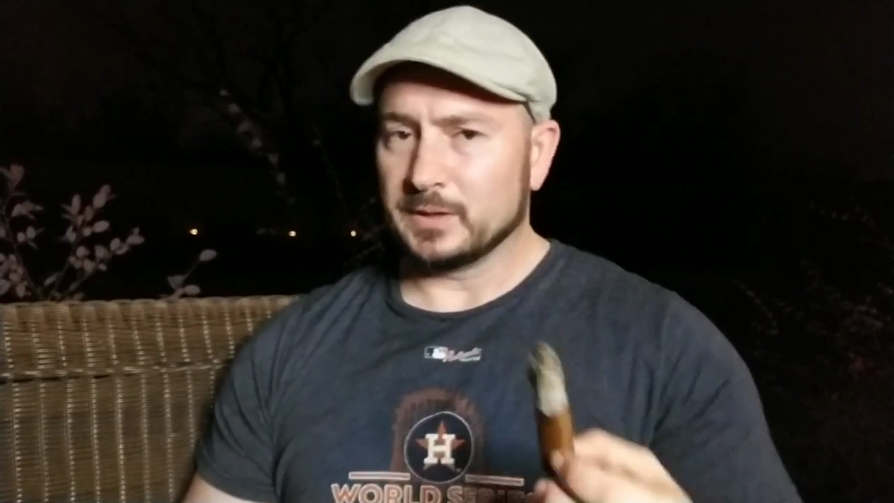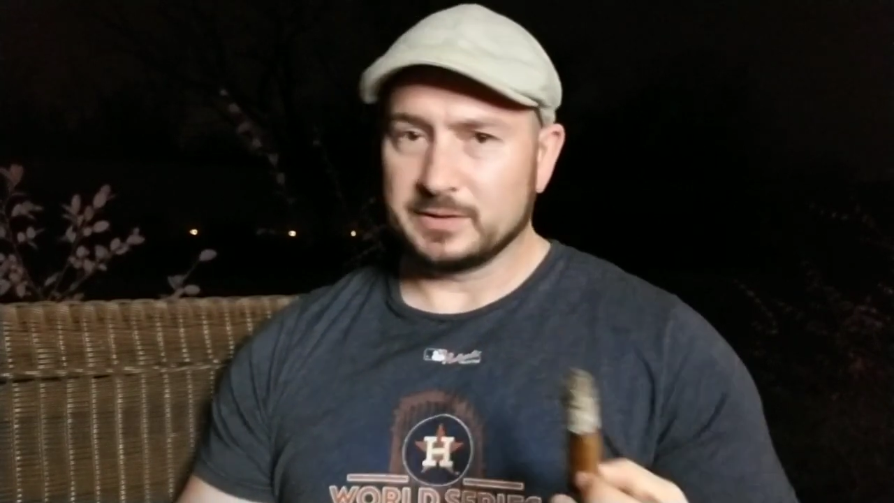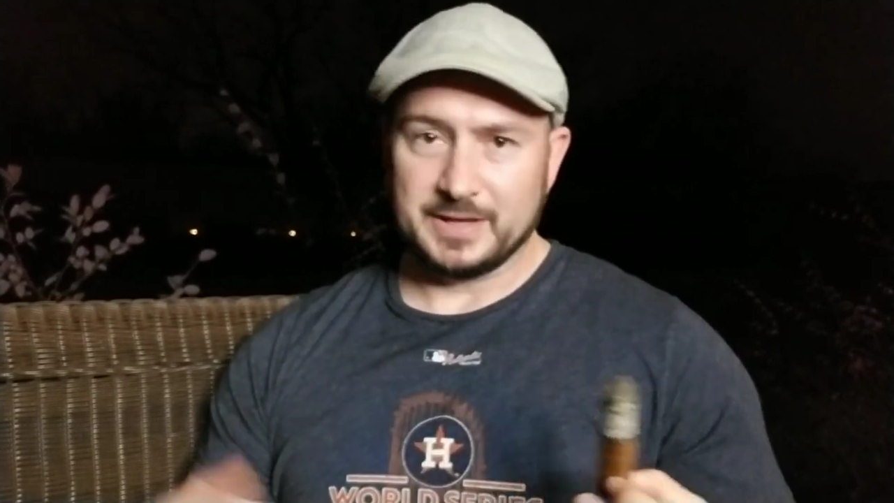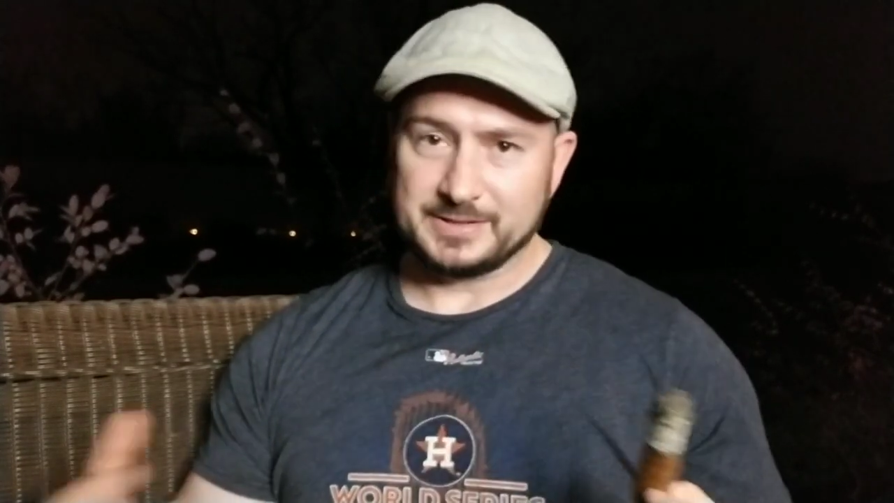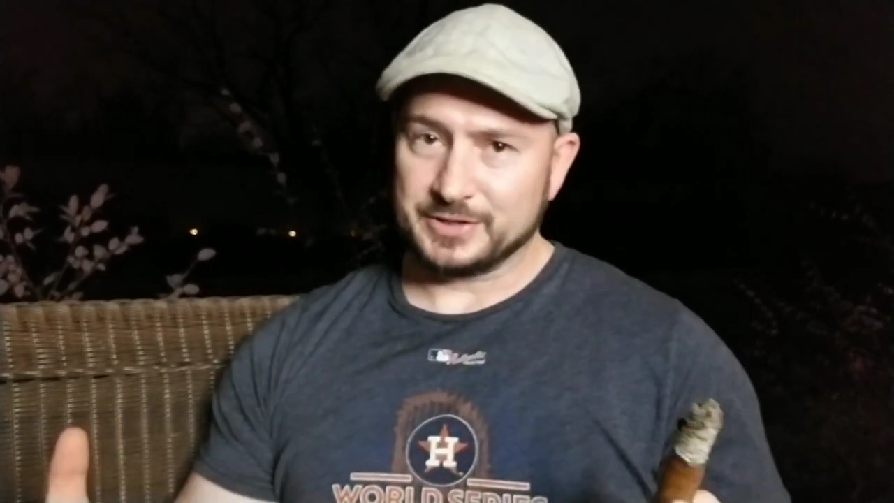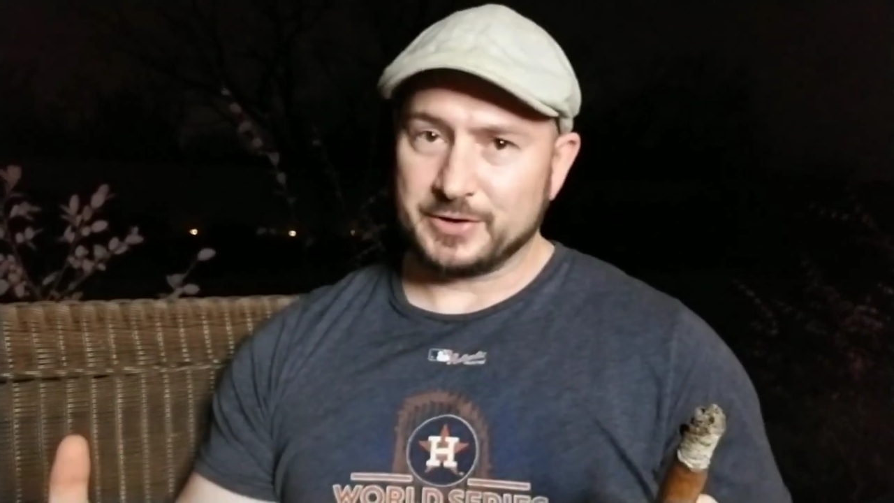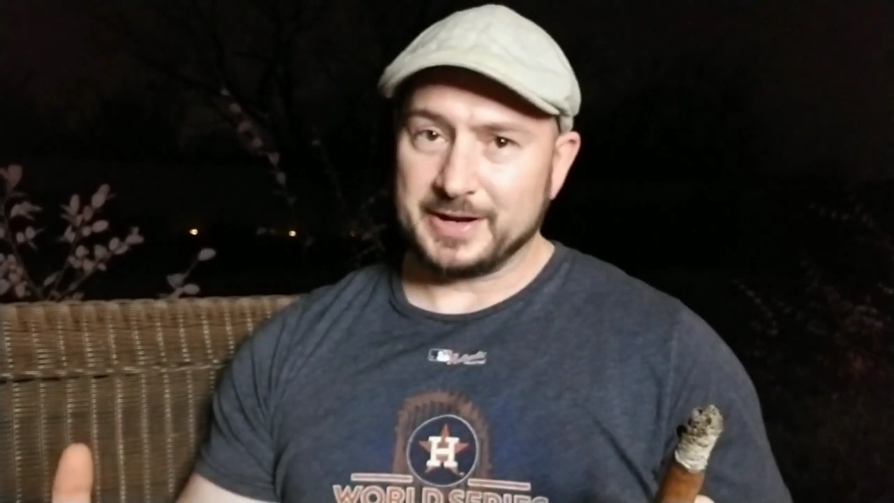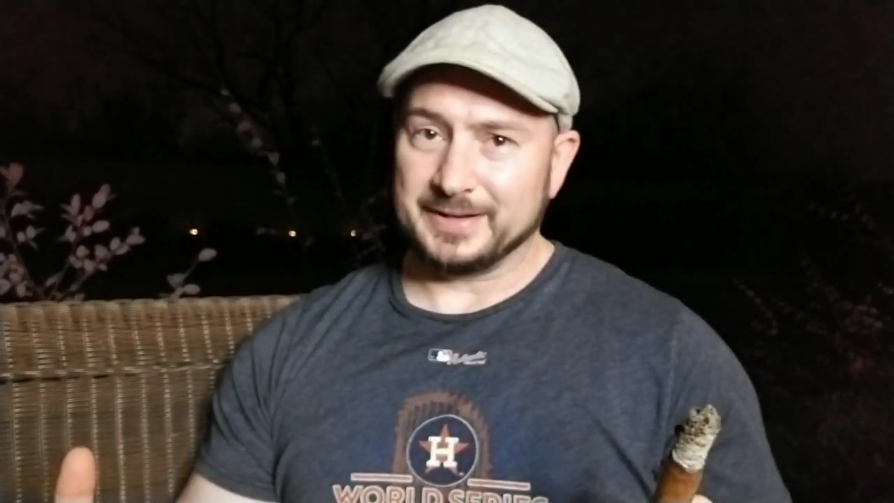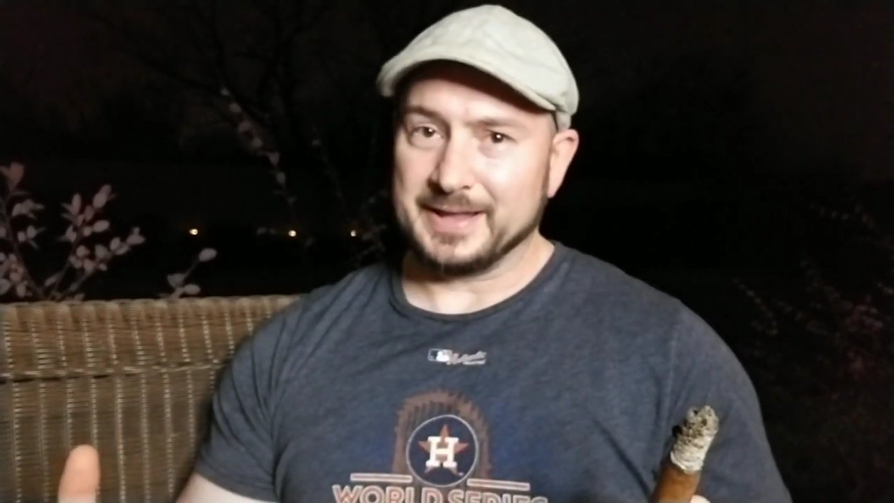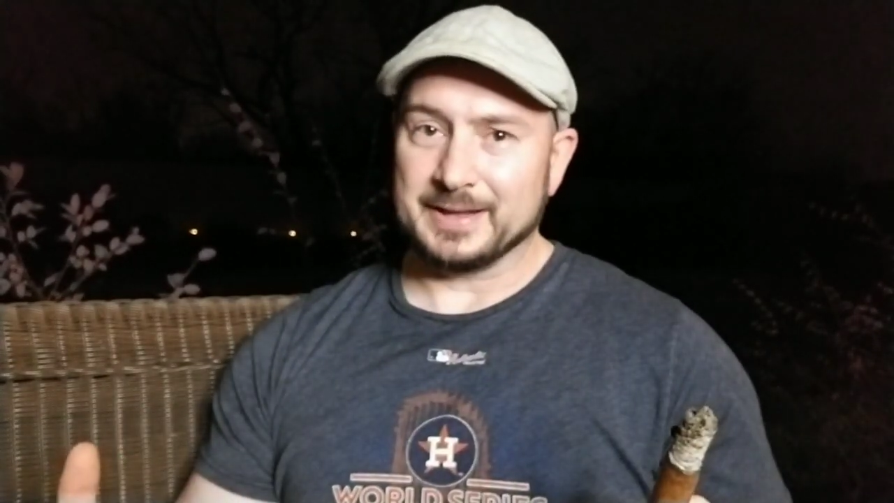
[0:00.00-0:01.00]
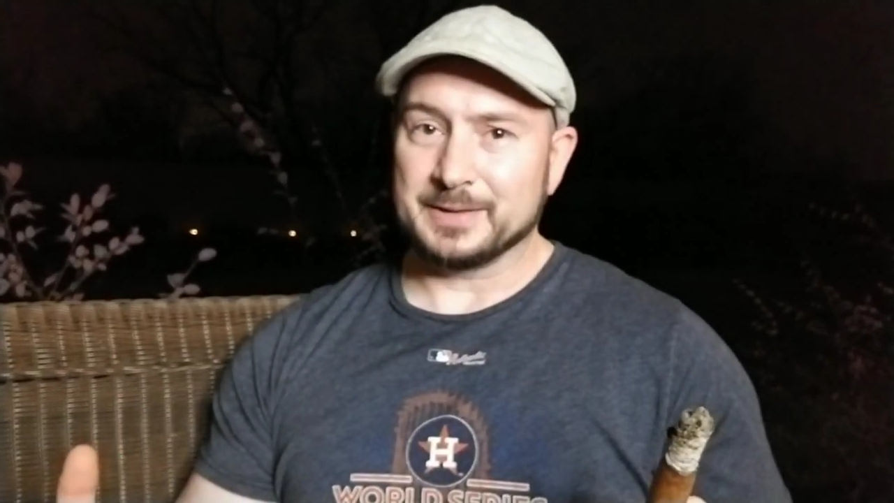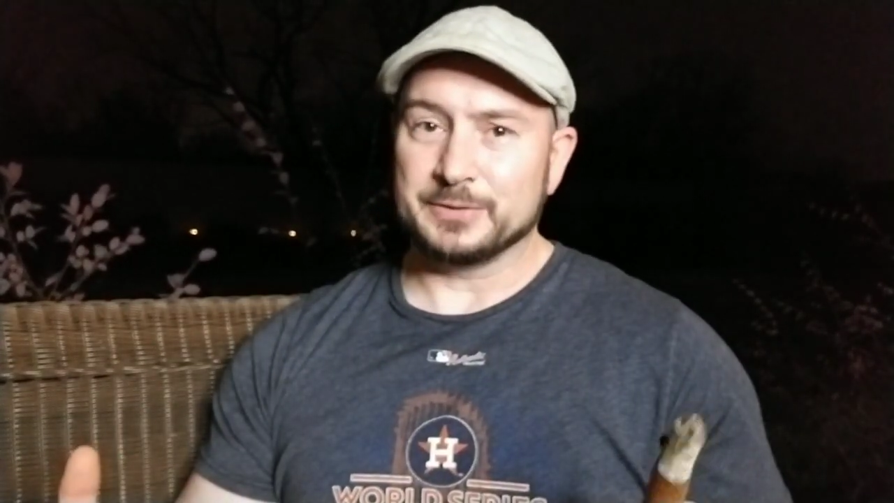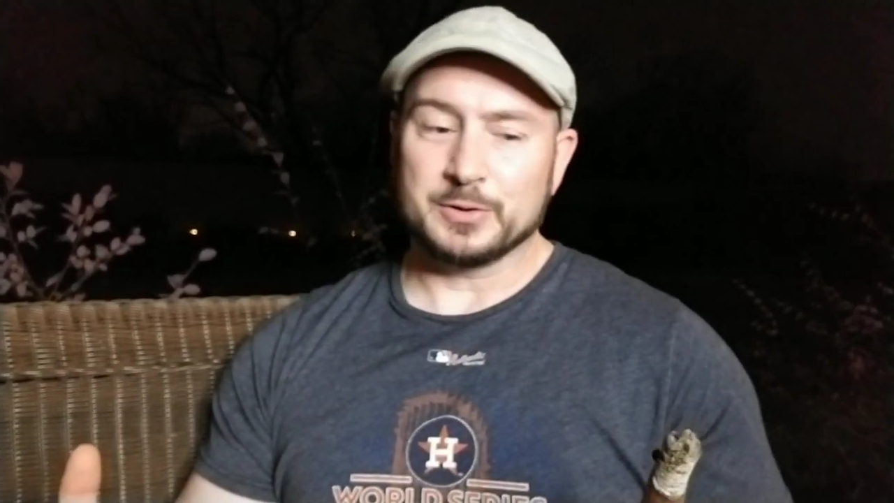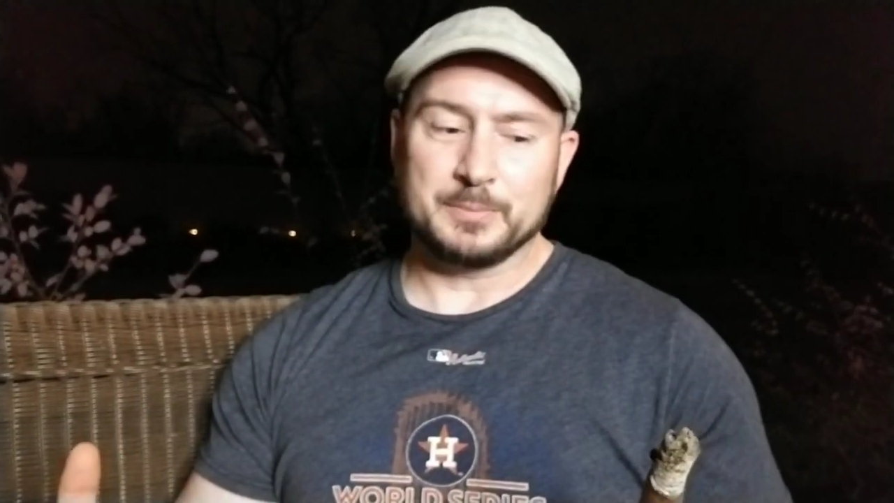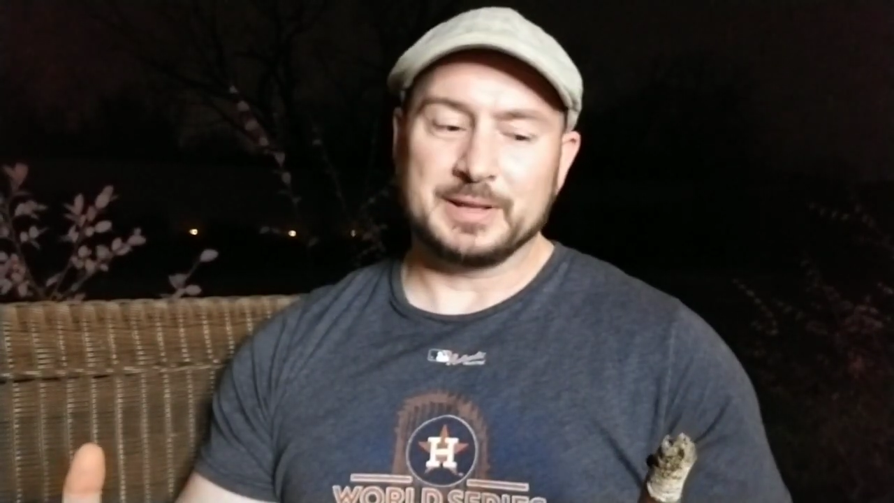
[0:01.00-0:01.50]
Tastes great,
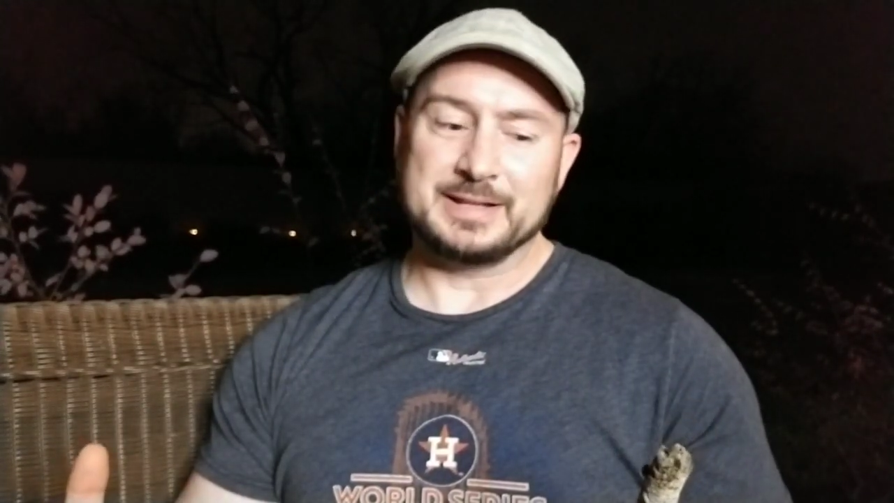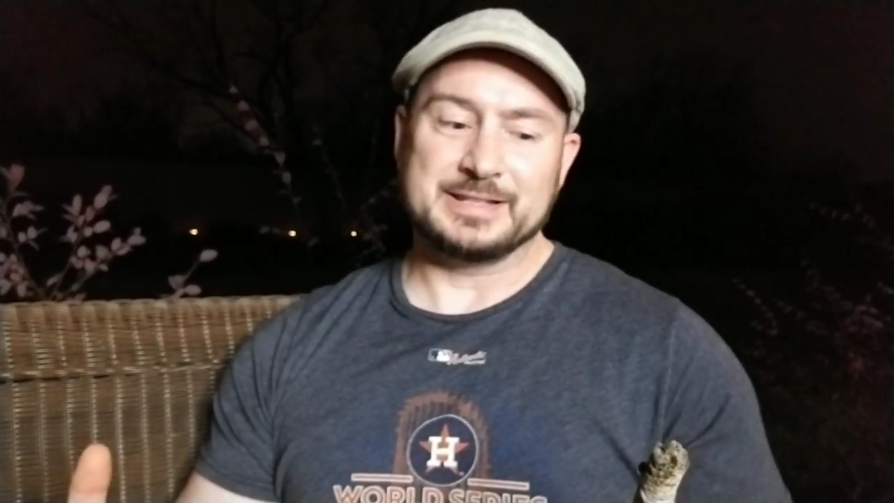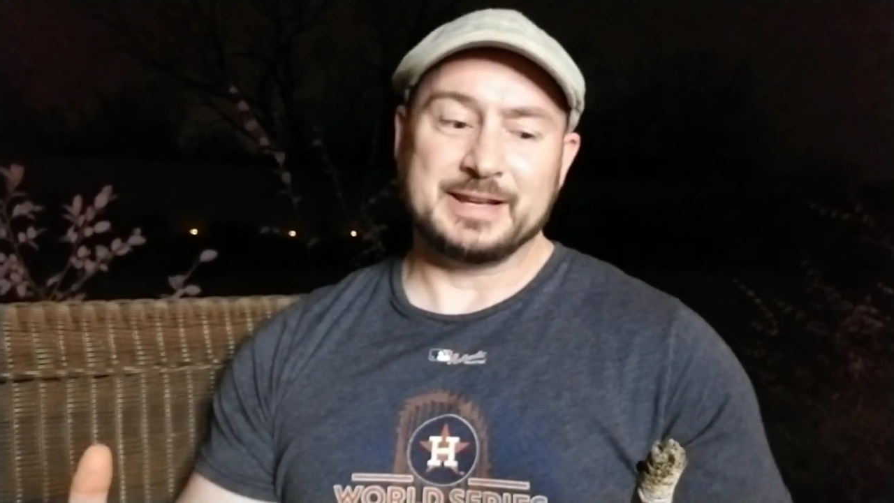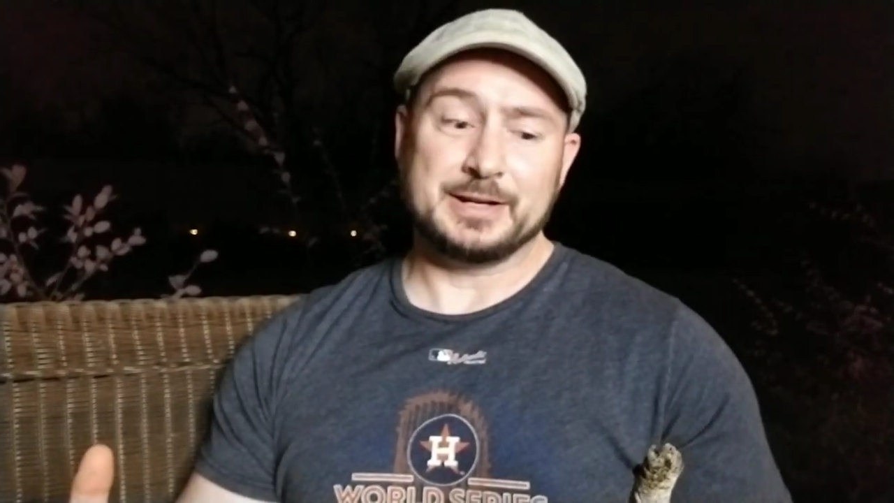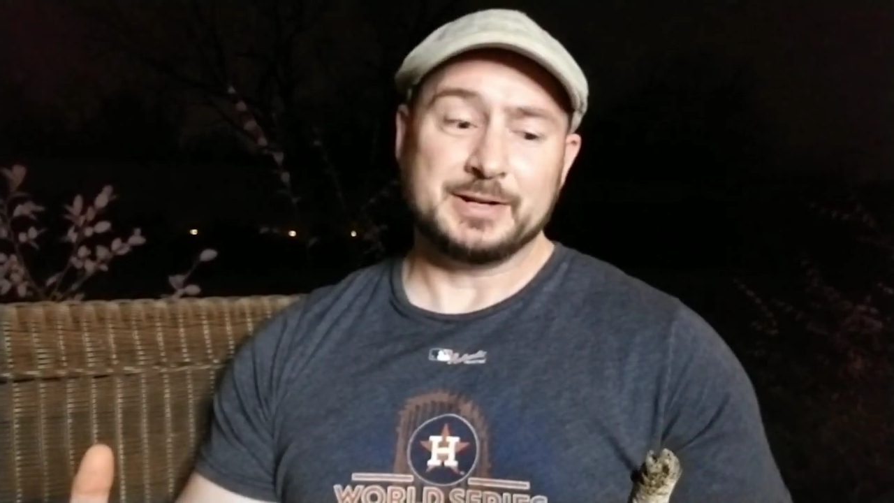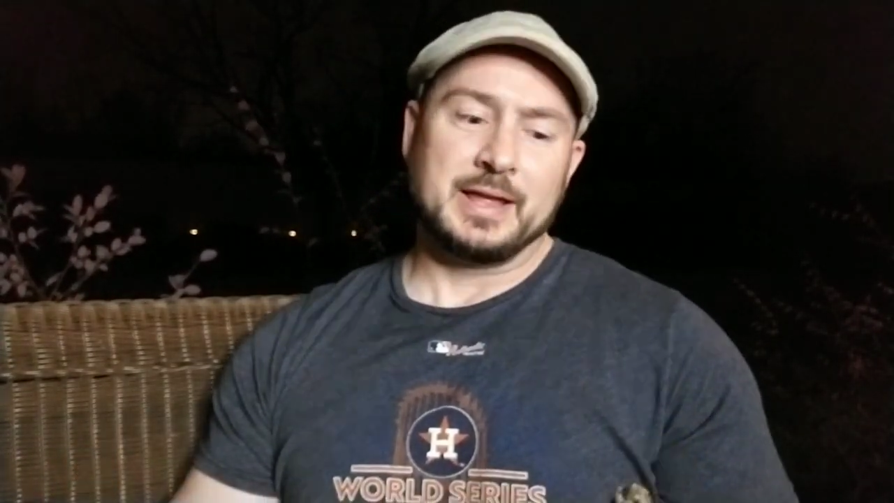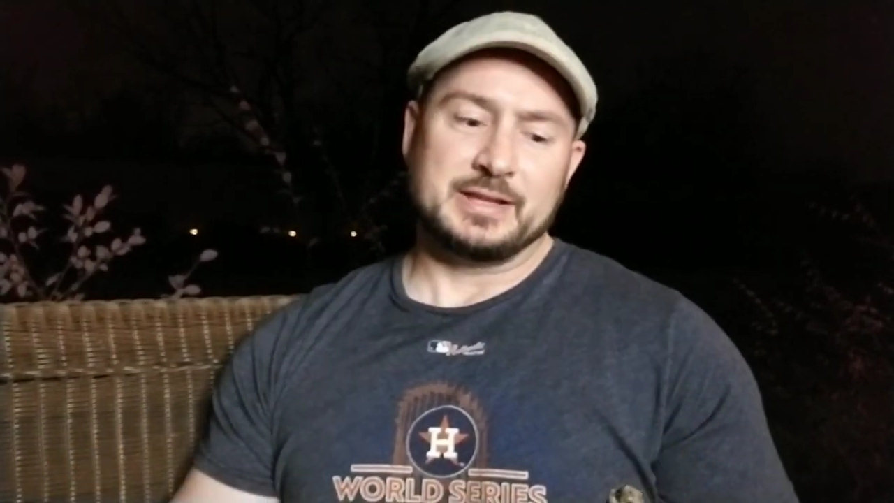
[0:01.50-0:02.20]
no complaints here.